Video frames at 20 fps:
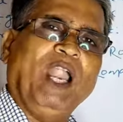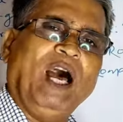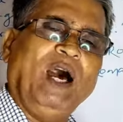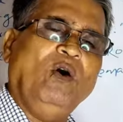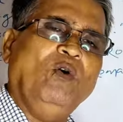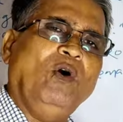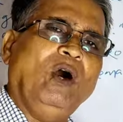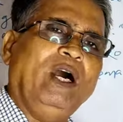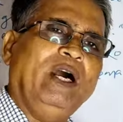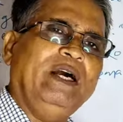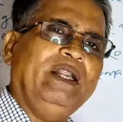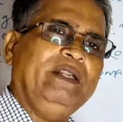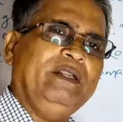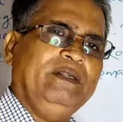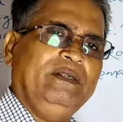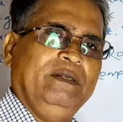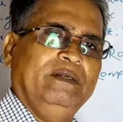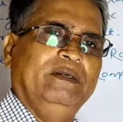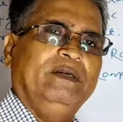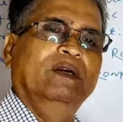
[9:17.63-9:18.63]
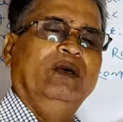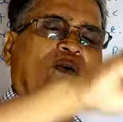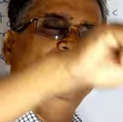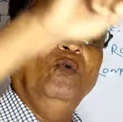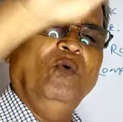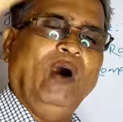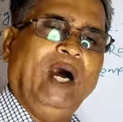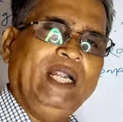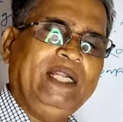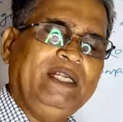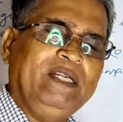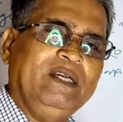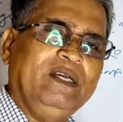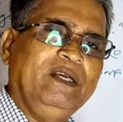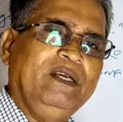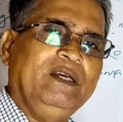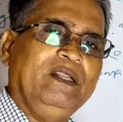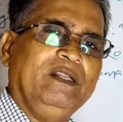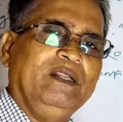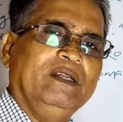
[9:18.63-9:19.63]
flower
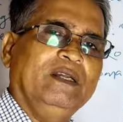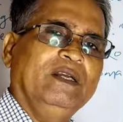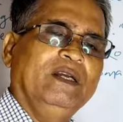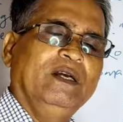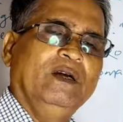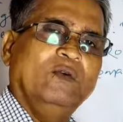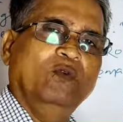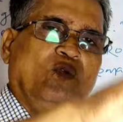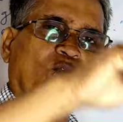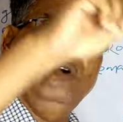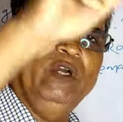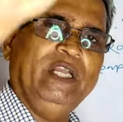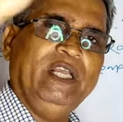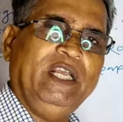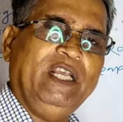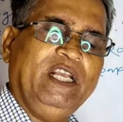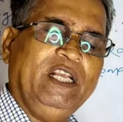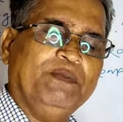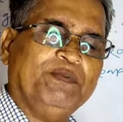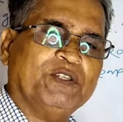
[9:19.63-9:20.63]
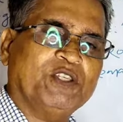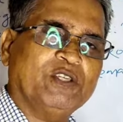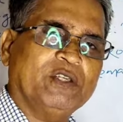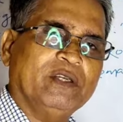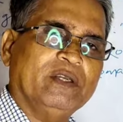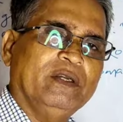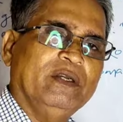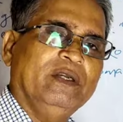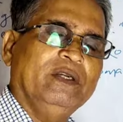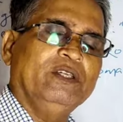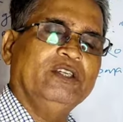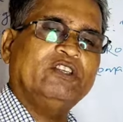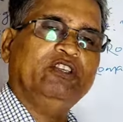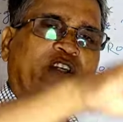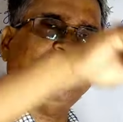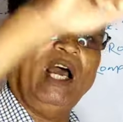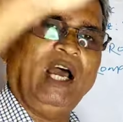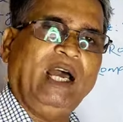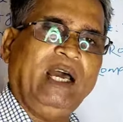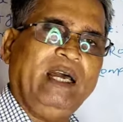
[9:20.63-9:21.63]
water waves
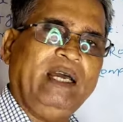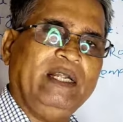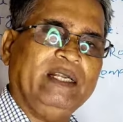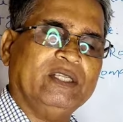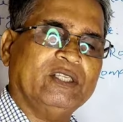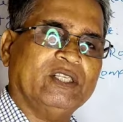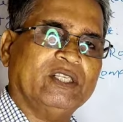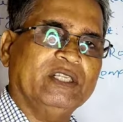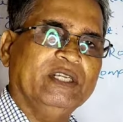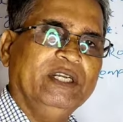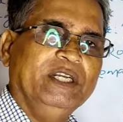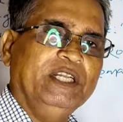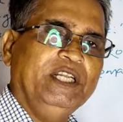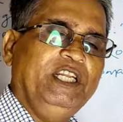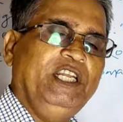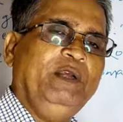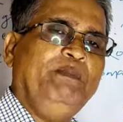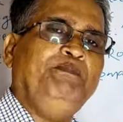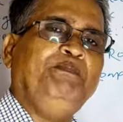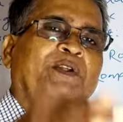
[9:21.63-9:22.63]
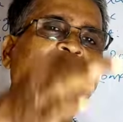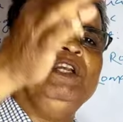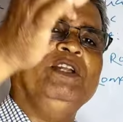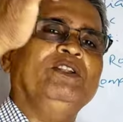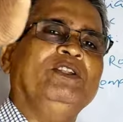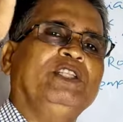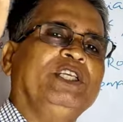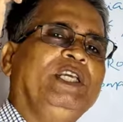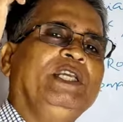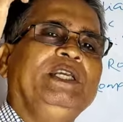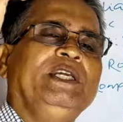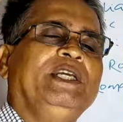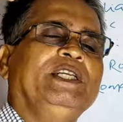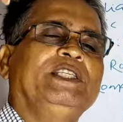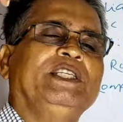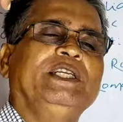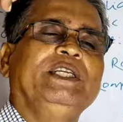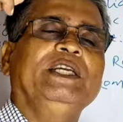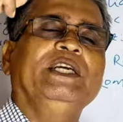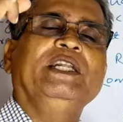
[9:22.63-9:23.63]
stars everything
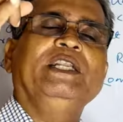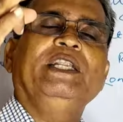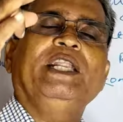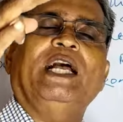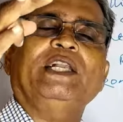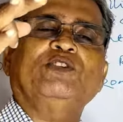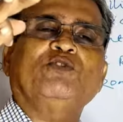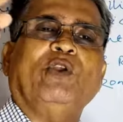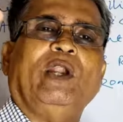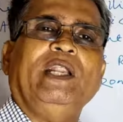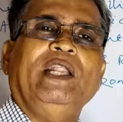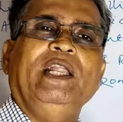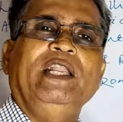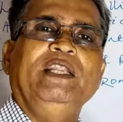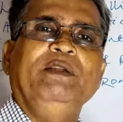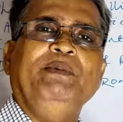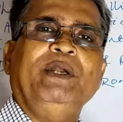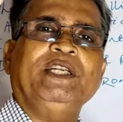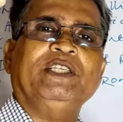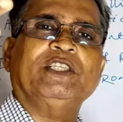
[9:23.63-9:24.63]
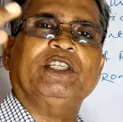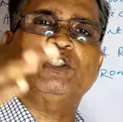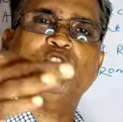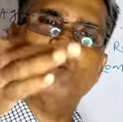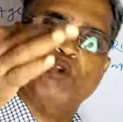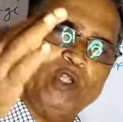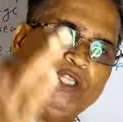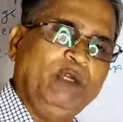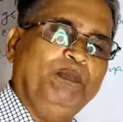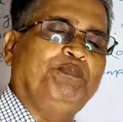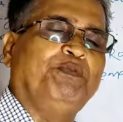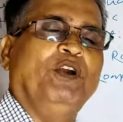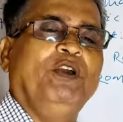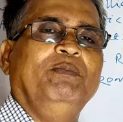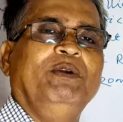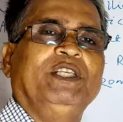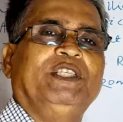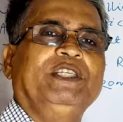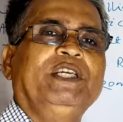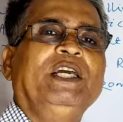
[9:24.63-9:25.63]
is natural elements so the
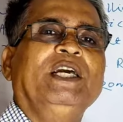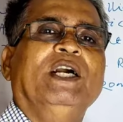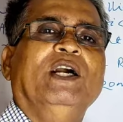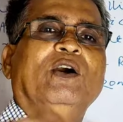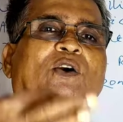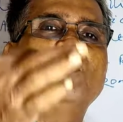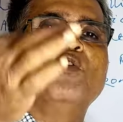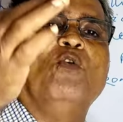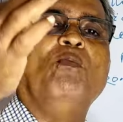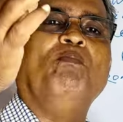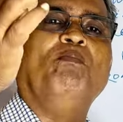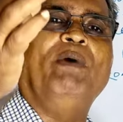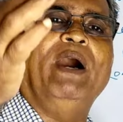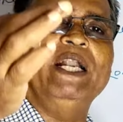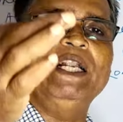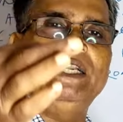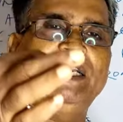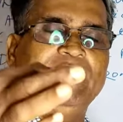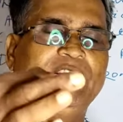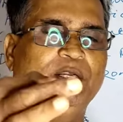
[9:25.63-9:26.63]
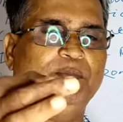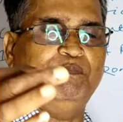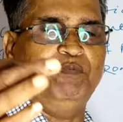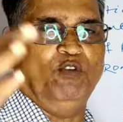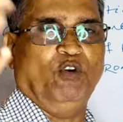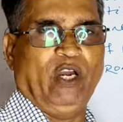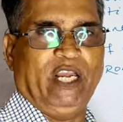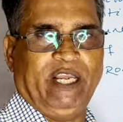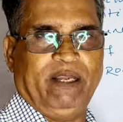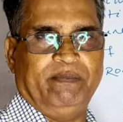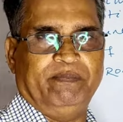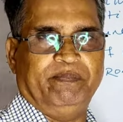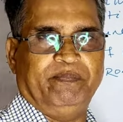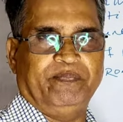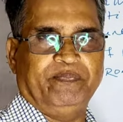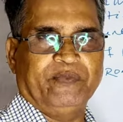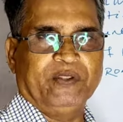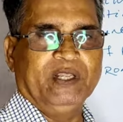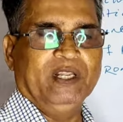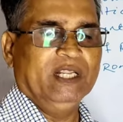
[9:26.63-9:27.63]
poem is a romantic poem
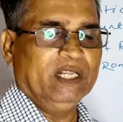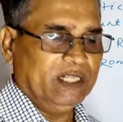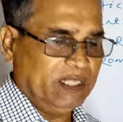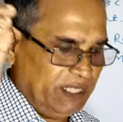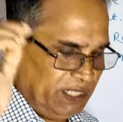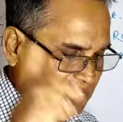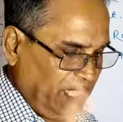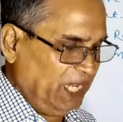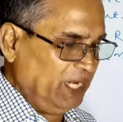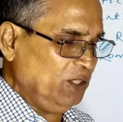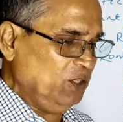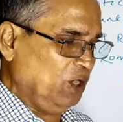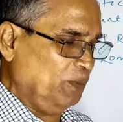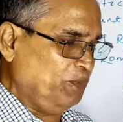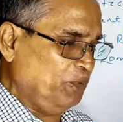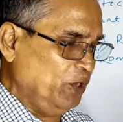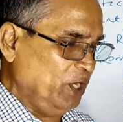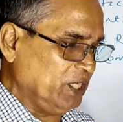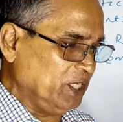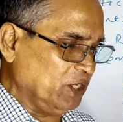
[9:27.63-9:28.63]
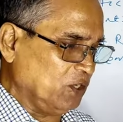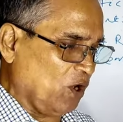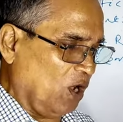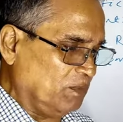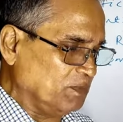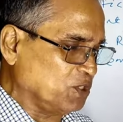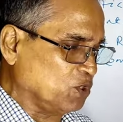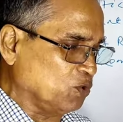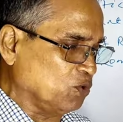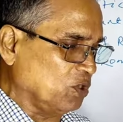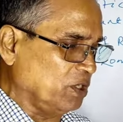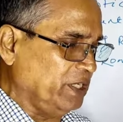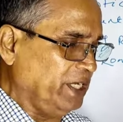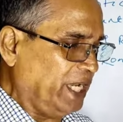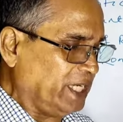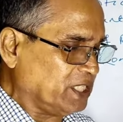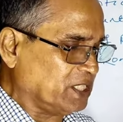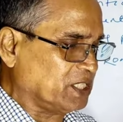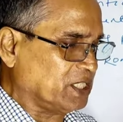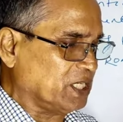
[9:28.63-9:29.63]
then the poet comes to the
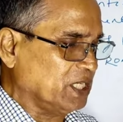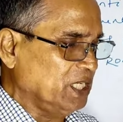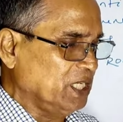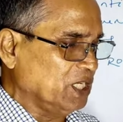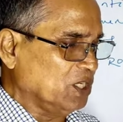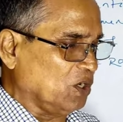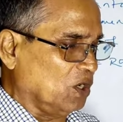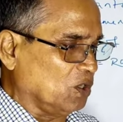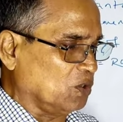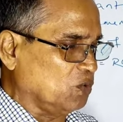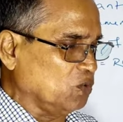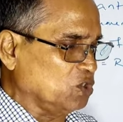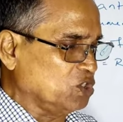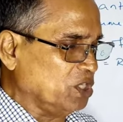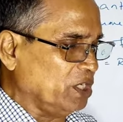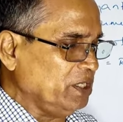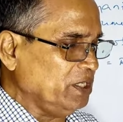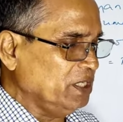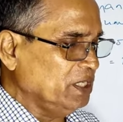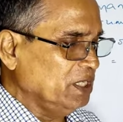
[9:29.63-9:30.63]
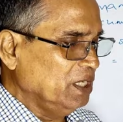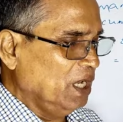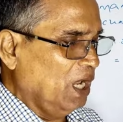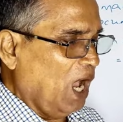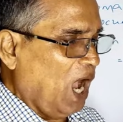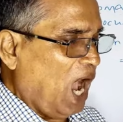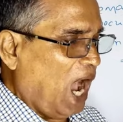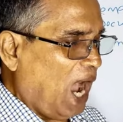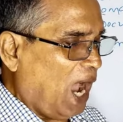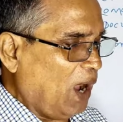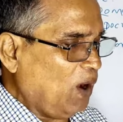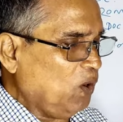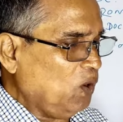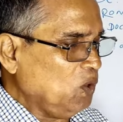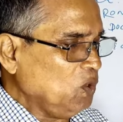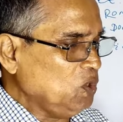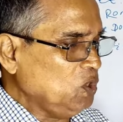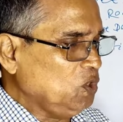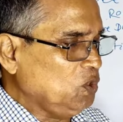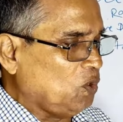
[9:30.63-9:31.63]
next conclusion how
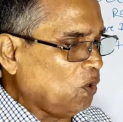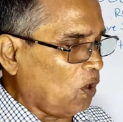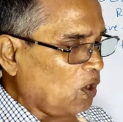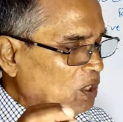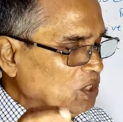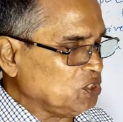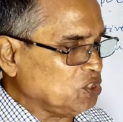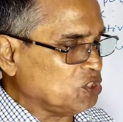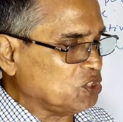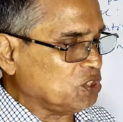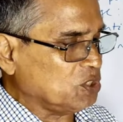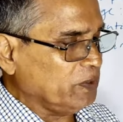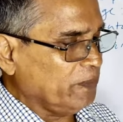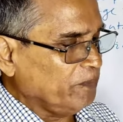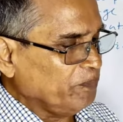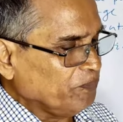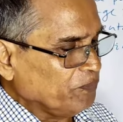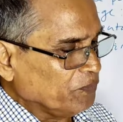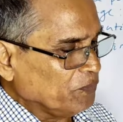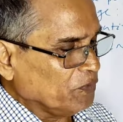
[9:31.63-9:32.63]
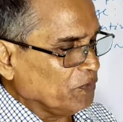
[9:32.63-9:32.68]
does